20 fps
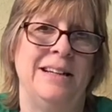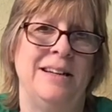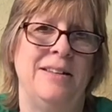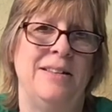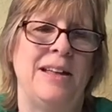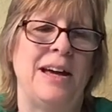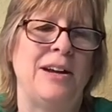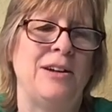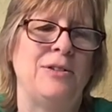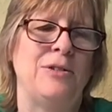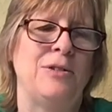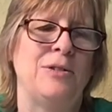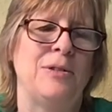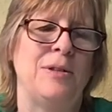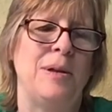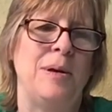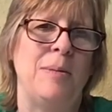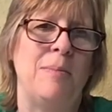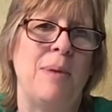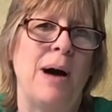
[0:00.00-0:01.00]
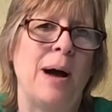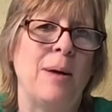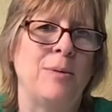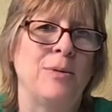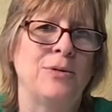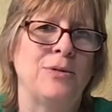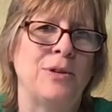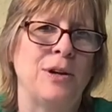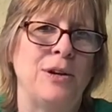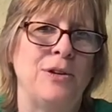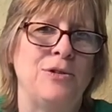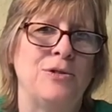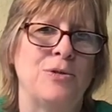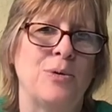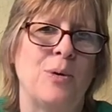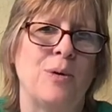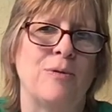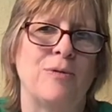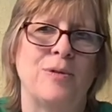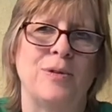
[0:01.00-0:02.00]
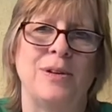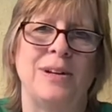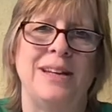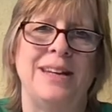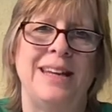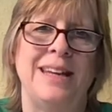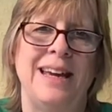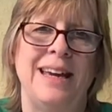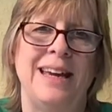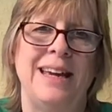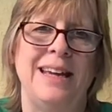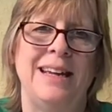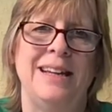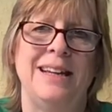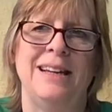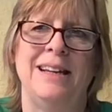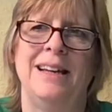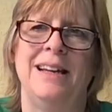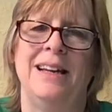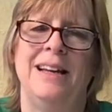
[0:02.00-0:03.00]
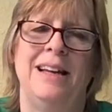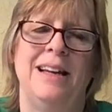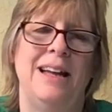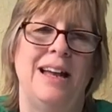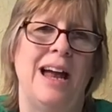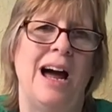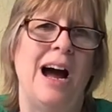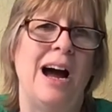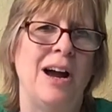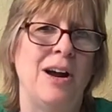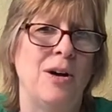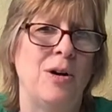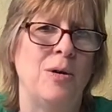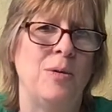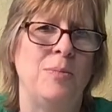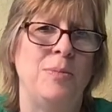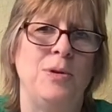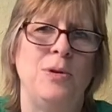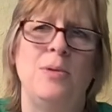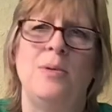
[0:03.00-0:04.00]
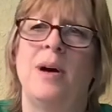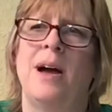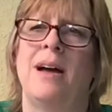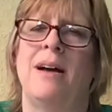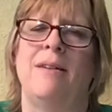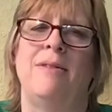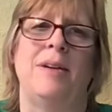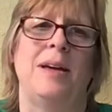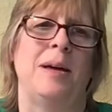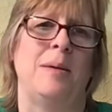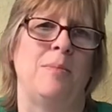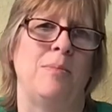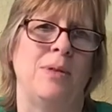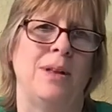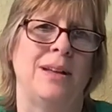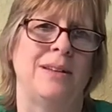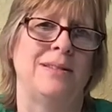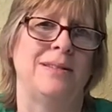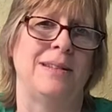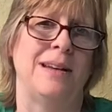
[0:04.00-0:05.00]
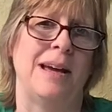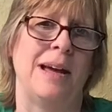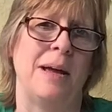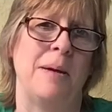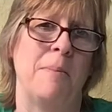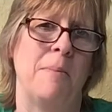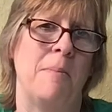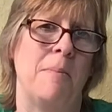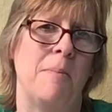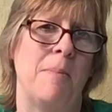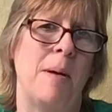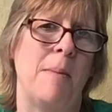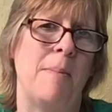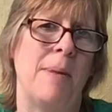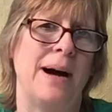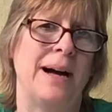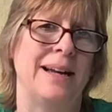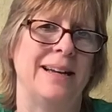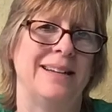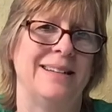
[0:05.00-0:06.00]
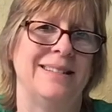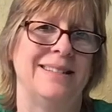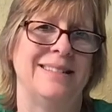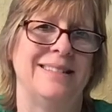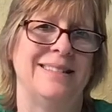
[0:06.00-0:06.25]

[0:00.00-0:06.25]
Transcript: That is the Bible study short for today. I hope you have a blessed day. Bye bye.